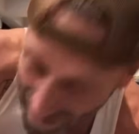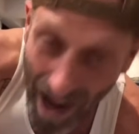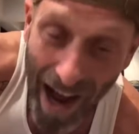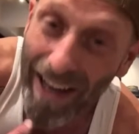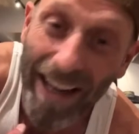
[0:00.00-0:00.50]

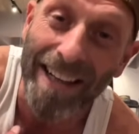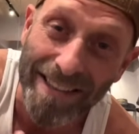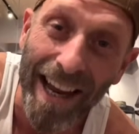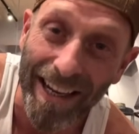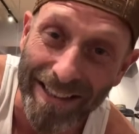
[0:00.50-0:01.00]
I can't
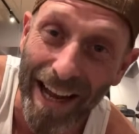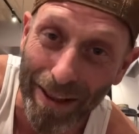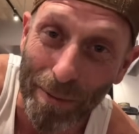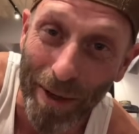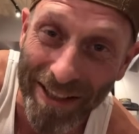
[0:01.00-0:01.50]
say
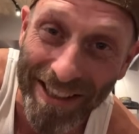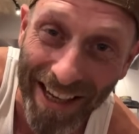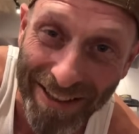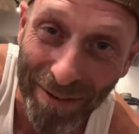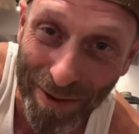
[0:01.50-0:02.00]
exactly what he
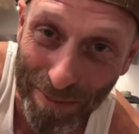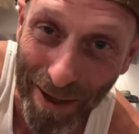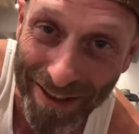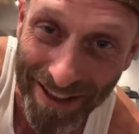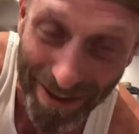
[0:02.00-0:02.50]
says in
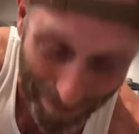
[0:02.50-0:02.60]
response to these,